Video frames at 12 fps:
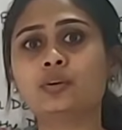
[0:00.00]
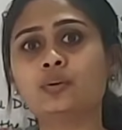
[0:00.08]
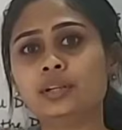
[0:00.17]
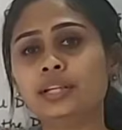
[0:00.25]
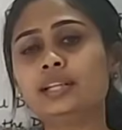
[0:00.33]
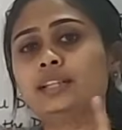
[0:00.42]

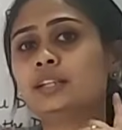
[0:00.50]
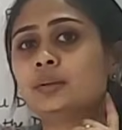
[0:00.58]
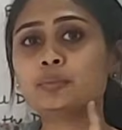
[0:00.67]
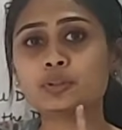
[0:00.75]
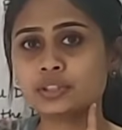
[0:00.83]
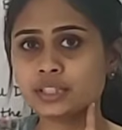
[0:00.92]
only in the
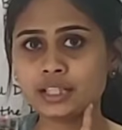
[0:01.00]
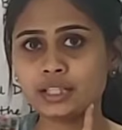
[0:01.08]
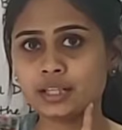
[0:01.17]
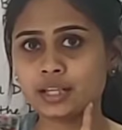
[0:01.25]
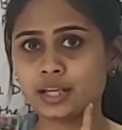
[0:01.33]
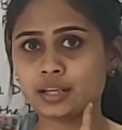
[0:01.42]

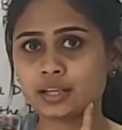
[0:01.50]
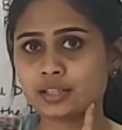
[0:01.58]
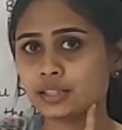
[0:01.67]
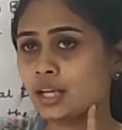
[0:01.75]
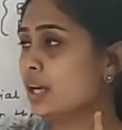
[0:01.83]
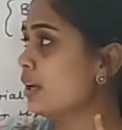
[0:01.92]
posterior areas.